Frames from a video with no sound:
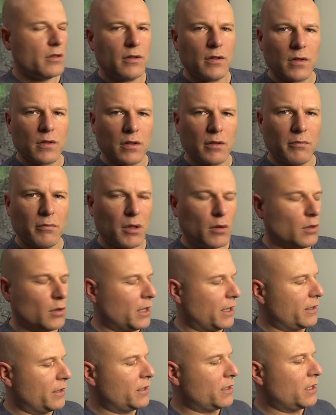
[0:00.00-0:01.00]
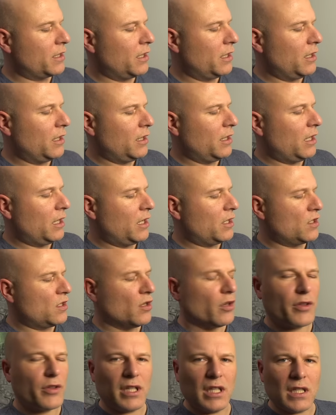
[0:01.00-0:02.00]
sort of mole hands, it's
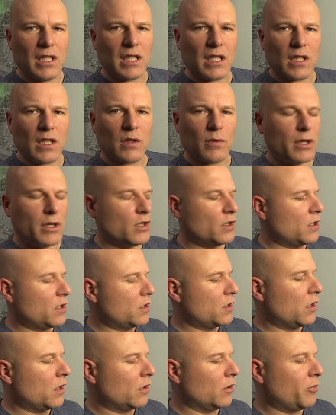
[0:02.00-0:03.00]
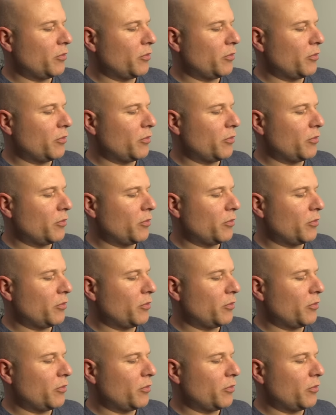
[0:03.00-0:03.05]
not the easiest switch to toggle,